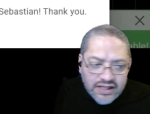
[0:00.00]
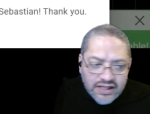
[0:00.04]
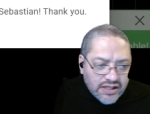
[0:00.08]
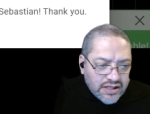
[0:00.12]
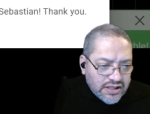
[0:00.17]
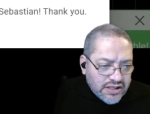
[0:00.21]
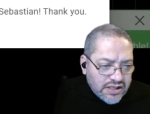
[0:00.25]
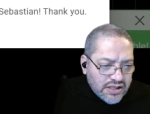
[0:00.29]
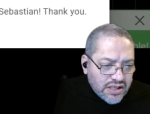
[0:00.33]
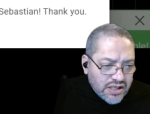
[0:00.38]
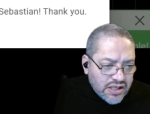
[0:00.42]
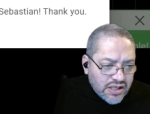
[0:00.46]

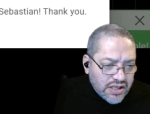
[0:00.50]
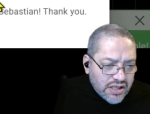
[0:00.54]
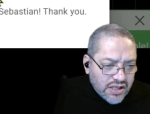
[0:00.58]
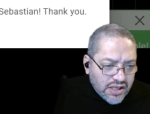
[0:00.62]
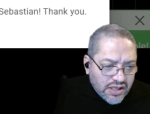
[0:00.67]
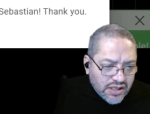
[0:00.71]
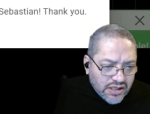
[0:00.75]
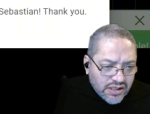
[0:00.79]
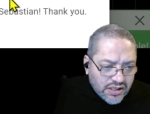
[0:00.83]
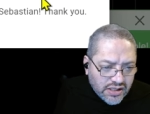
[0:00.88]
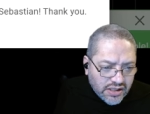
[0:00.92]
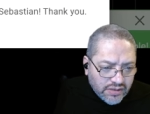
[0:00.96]
in
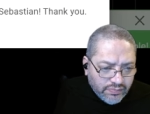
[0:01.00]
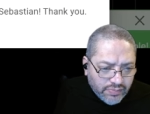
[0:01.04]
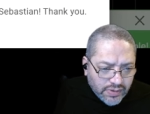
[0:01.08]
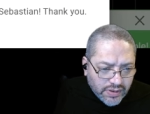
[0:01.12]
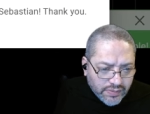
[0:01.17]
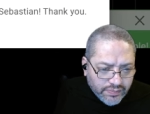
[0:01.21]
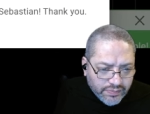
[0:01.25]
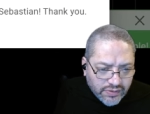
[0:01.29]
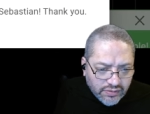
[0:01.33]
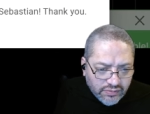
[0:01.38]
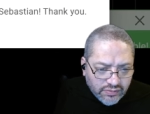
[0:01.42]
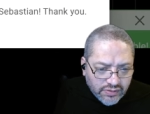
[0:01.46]
keep
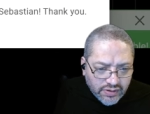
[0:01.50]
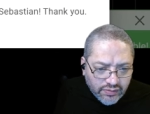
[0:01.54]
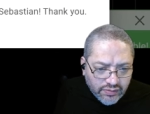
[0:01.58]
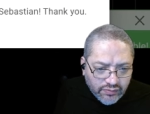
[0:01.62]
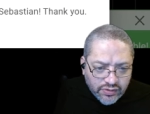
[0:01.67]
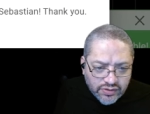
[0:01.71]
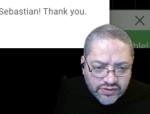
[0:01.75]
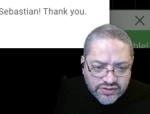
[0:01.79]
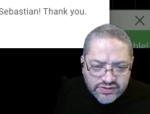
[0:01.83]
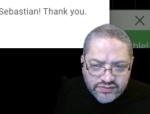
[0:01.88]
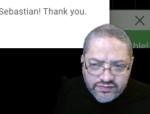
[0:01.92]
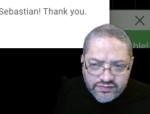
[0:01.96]
up the
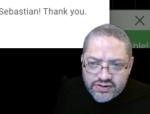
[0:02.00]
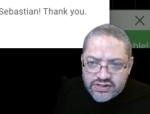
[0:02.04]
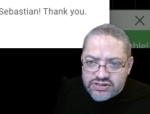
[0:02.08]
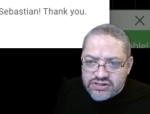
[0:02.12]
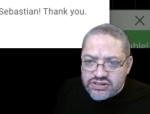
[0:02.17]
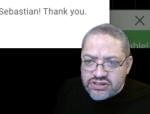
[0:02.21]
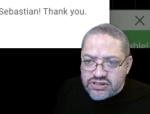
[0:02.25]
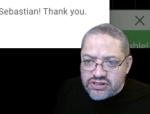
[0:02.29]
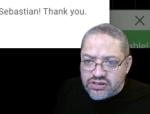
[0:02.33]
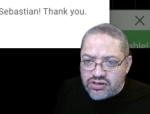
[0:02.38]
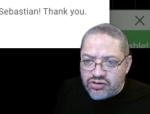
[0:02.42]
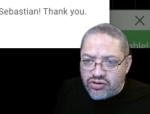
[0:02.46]
great work
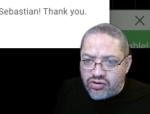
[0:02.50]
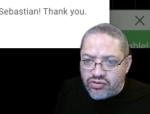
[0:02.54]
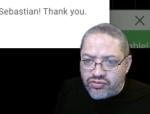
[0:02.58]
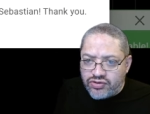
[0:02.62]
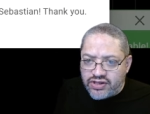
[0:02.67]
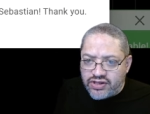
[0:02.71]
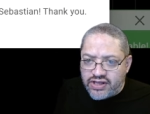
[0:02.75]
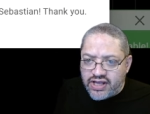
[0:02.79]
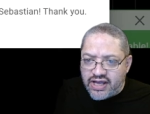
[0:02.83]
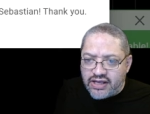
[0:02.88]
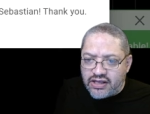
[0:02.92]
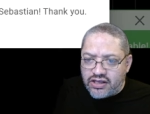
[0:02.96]
sebastian
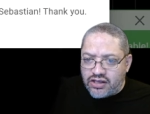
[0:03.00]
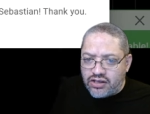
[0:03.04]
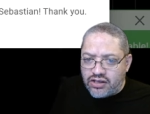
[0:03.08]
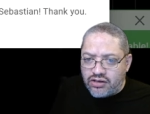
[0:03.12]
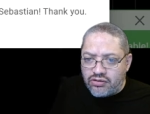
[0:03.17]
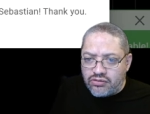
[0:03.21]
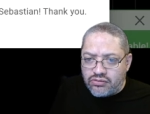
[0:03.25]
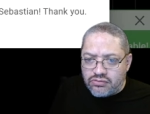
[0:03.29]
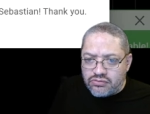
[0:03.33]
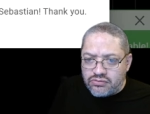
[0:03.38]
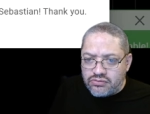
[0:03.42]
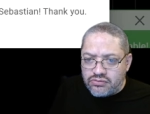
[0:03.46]
no thank
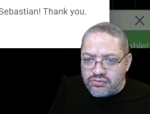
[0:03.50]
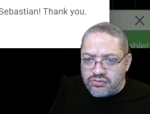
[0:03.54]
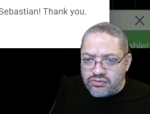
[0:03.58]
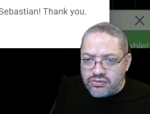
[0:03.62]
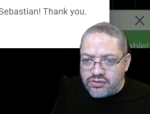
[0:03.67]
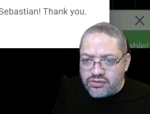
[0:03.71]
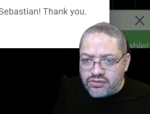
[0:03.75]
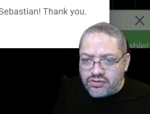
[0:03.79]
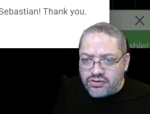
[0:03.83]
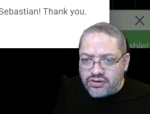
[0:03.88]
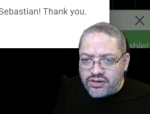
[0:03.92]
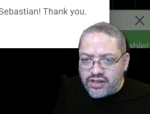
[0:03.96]
you
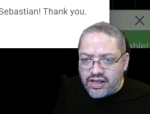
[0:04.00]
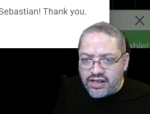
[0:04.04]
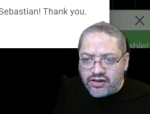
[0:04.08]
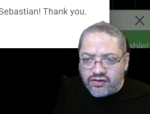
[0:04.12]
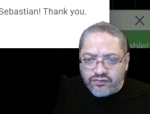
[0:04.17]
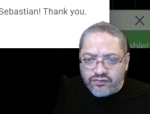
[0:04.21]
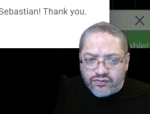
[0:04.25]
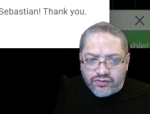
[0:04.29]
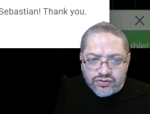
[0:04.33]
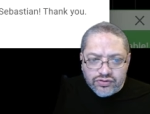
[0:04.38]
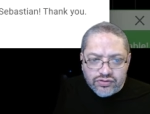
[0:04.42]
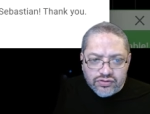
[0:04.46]

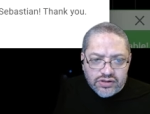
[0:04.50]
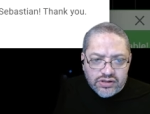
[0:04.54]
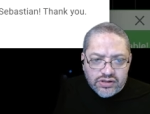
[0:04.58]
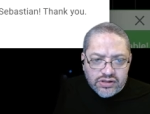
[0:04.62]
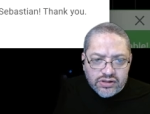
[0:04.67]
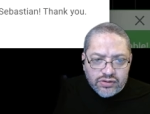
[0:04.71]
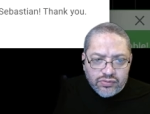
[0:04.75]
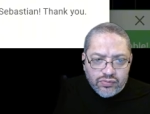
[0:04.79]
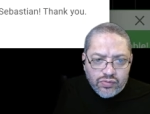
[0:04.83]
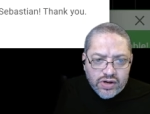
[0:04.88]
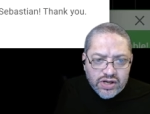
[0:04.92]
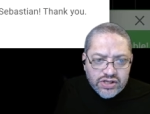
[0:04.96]
thank you for
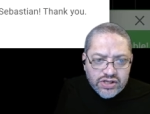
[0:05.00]
tuning in and